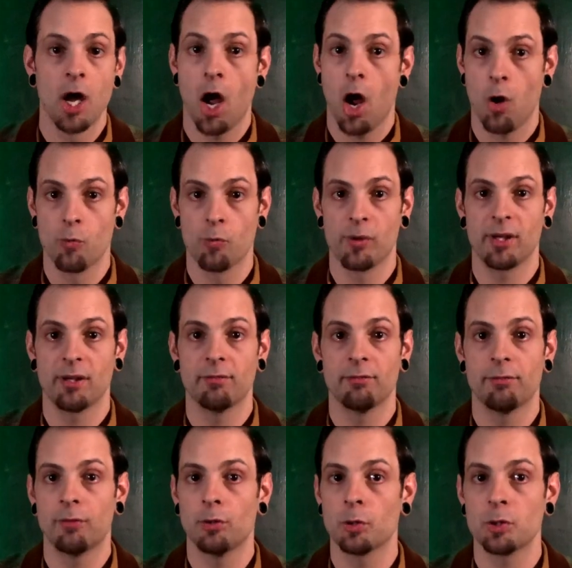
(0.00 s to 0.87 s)
a
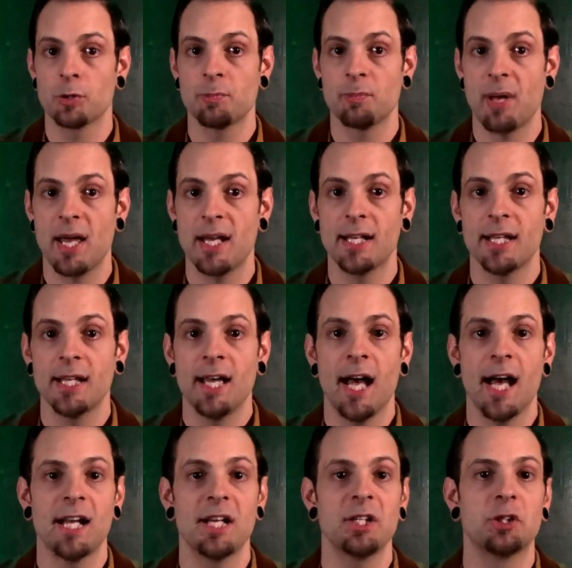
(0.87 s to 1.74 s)
reinforced bed,
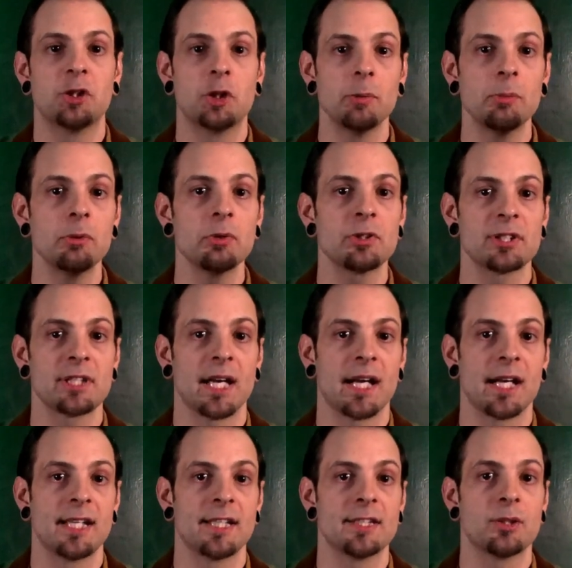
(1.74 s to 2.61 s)
and a
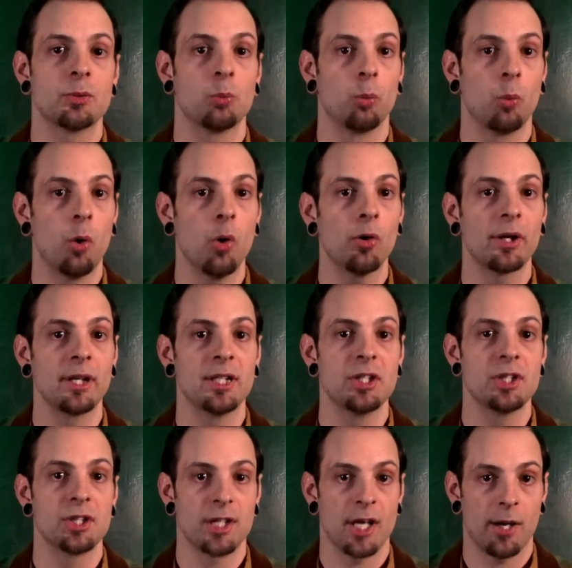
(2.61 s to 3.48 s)
double-sized
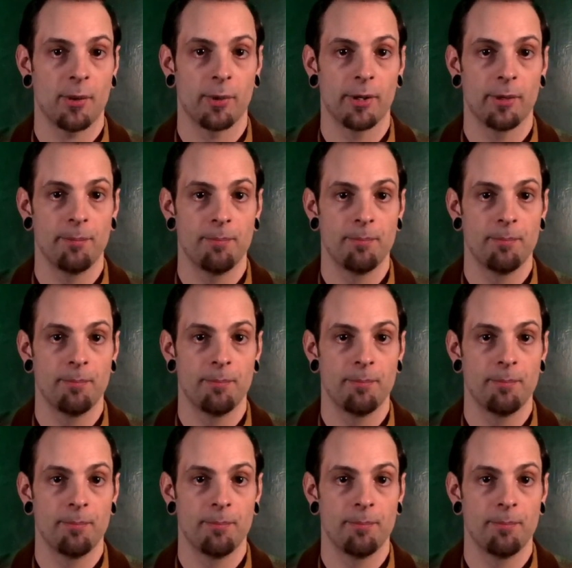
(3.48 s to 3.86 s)
walk-in shower.